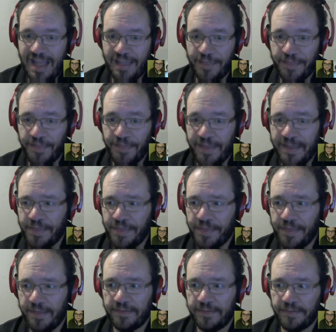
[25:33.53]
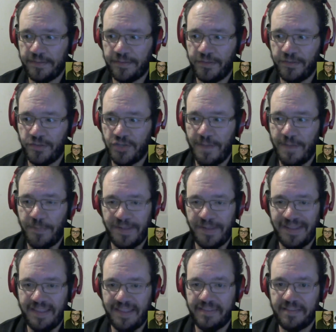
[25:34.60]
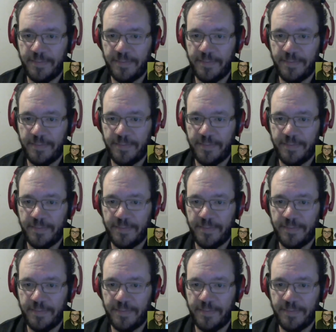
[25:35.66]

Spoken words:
I think that Jeopardy needs